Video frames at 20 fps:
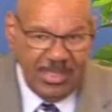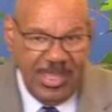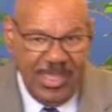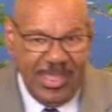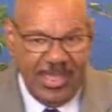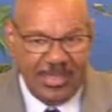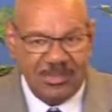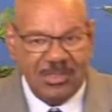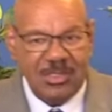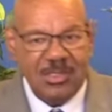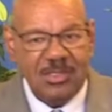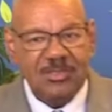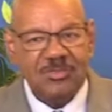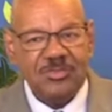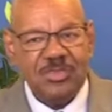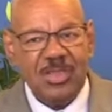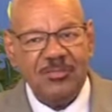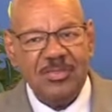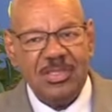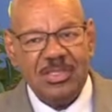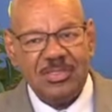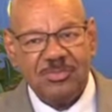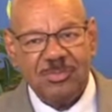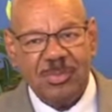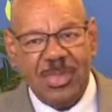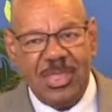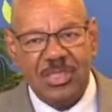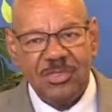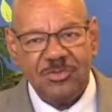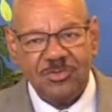had some of his
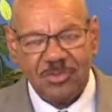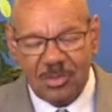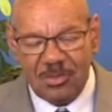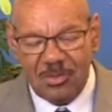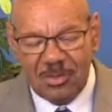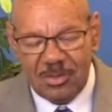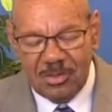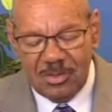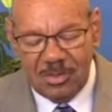major